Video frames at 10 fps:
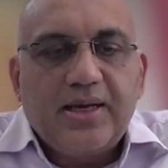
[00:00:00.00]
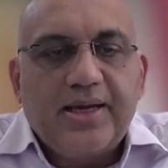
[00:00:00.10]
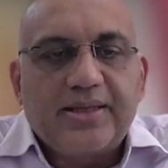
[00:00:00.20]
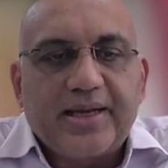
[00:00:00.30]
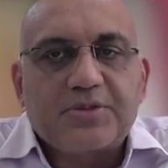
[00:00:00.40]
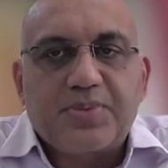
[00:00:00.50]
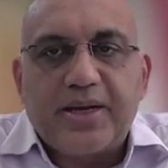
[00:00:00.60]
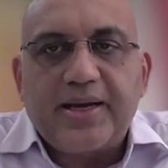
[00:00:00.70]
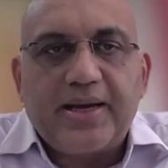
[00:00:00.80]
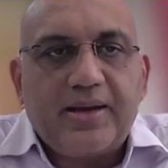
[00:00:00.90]
ethics
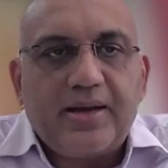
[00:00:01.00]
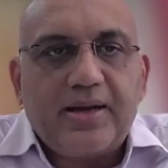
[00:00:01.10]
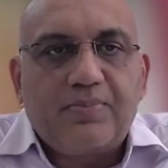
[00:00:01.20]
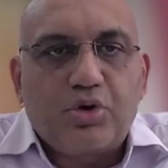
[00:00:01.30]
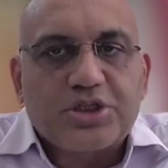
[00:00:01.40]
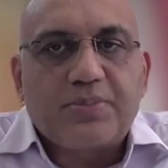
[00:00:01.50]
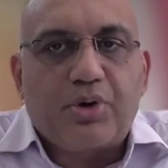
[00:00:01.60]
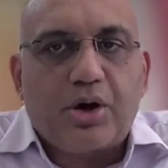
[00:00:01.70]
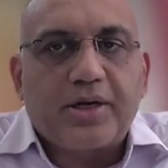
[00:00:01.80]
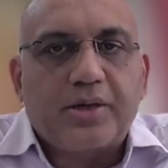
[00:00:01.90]
play a most
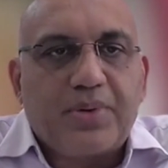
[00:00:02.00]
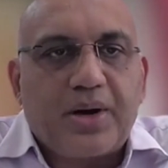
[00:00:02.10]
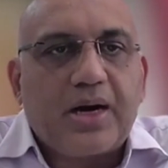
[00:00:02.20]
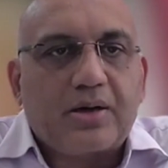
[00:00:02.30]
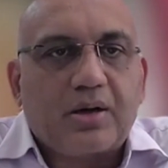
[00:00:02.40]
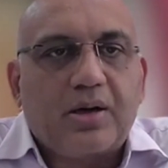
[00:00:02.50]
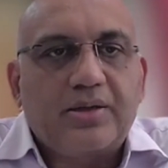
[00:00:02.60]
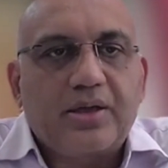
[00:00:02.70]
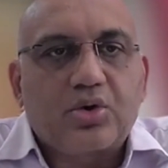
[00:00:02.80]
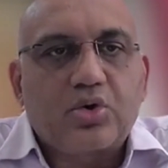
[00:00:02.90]
important part
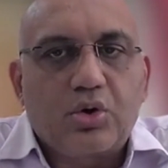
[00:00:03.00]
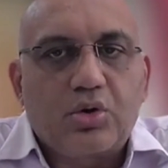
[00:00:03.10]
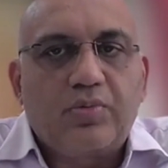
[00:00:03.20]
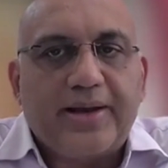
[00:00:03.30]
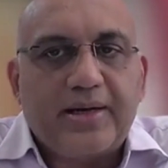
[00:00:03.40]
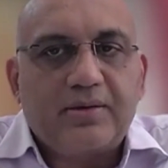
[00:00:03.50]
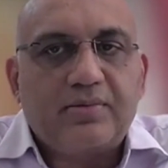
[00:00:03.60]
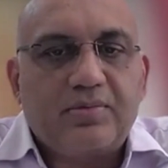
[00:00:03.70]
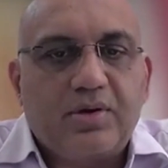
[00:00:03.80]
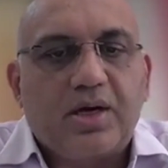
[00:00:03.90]
on the role when
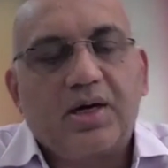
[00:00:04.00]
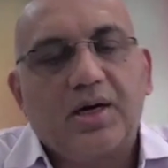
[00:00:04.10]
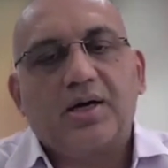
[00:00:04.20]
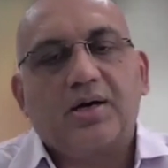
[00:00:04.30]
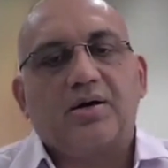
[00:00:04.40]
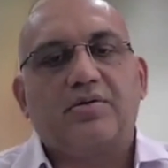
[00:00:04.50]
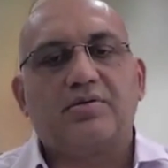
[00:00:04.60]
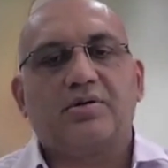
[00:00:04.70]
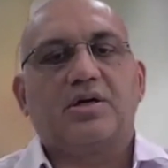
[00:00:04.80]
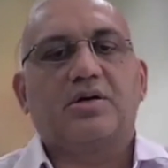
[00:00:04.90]

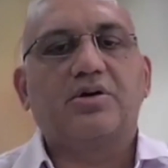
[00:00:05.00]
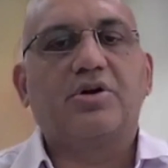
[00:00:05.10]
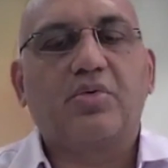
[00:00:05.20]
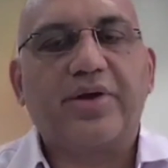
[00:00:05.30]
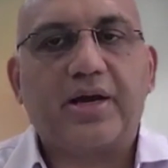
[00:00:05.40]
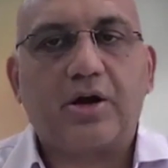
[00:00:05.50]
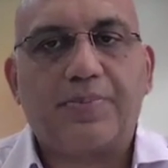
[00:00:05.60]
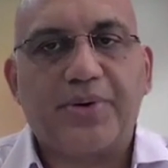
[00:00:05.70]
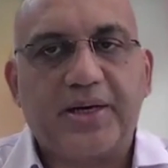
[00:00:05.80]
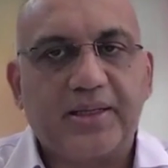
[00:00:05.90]
we are
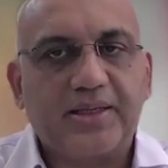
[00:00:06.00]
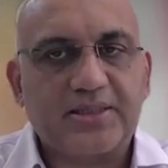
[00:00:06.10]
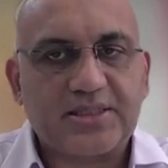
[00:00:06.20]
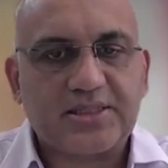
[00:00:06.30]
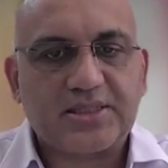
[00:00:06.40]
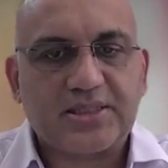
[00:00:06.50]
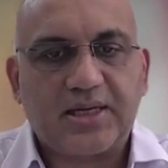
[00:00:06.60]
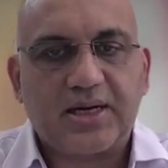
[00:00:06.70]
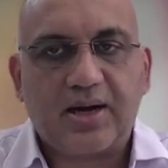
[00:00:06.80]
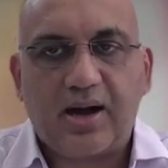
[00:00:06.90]
operating this
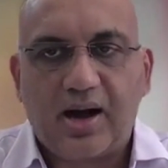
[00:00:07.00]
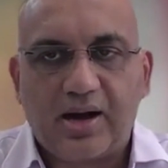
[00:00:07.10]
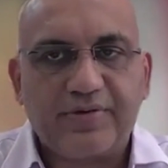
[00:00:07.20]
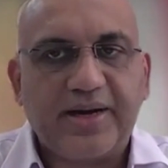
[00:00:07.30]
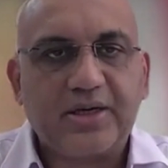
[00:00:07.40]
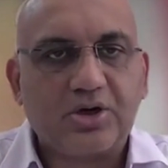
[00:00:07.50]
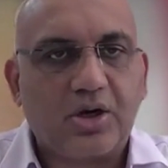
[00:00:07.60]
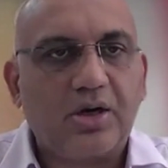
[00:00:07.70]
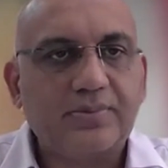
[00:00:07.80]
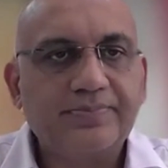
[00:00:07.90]
Aarvi
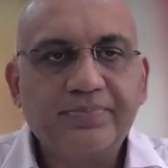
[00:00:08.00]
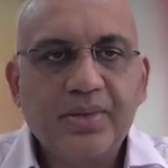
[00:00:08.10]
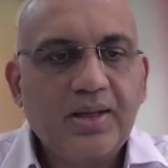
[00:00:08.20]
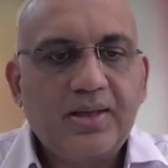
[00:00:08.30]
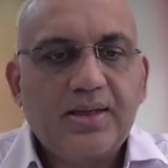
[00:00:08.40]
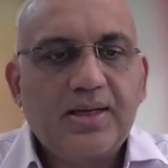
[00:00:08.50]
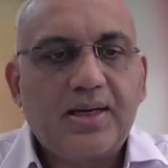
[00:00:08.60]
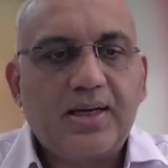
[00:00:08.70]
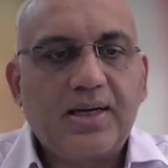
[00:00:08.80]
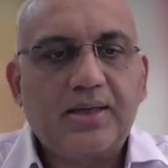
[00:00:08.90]
Encon.
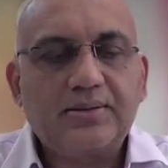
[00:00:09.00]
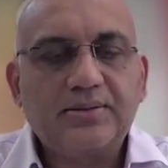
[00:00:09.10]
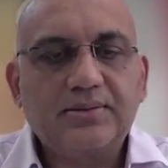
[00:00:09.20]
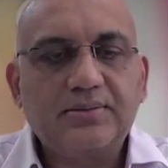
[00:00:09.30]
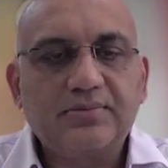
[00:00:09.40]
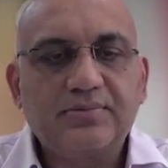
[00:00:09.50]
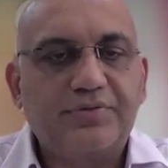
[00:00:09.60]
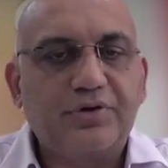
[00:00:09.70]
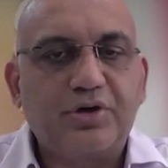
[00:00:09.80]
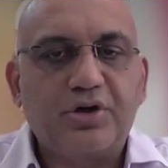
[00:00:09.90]
Uh, we
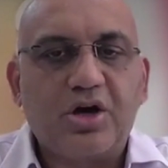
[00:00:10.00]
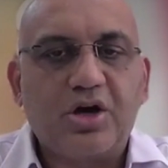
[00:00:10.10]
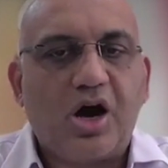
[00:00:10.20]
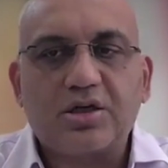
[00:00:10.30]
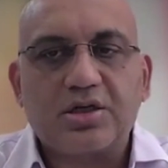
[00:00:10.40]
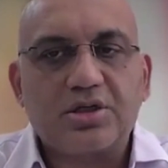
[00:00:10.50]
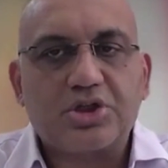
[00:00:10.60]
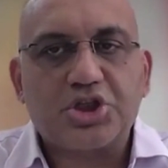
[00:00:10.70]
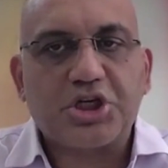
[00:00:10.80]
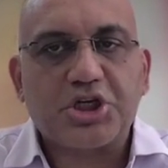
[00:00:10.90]
would not
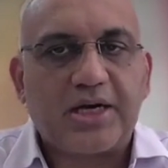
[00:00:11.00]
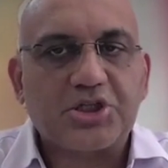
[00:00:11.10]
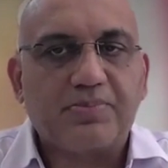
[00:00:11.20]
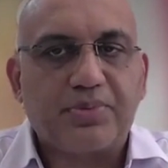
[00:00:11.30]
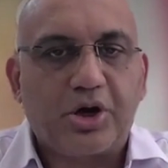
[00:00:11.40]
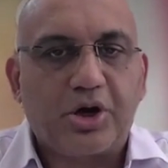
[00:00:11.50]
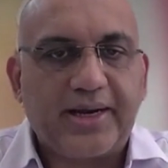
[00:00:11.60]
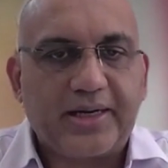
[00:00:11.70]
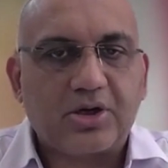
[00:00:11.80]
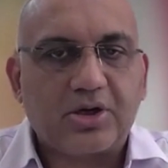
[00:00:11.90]
charge employee
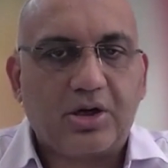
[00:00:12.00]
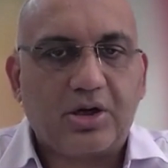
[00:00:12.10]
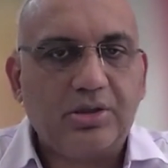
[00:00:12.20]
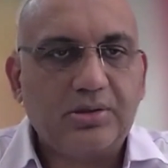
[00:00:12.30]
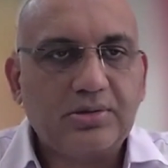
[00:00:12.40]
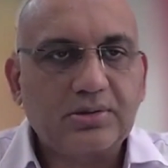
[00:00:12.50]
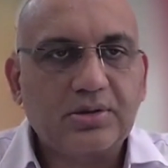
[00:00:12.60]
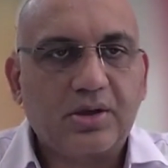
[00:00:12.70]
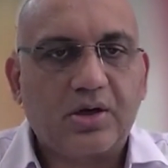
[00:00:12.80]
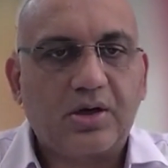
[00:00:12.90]
at all,
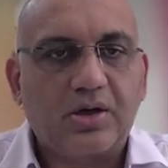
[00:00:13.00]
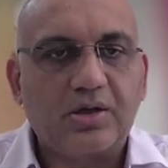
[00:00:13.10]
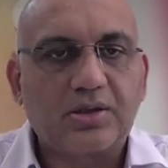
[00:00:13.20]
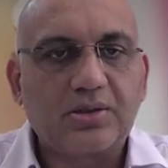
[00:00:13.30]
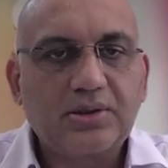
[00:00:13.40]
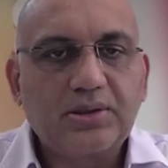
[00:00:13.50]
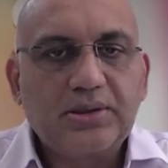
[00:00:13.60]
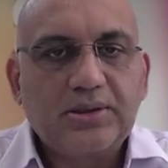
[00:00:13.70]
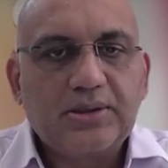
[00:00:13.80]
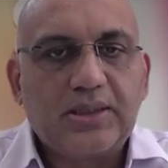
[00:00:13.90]
or
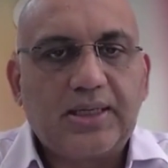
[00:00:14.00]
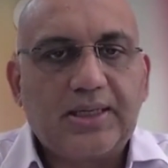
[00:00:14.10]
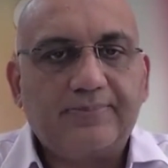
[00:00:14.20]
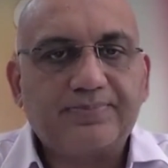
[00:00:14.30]
uh,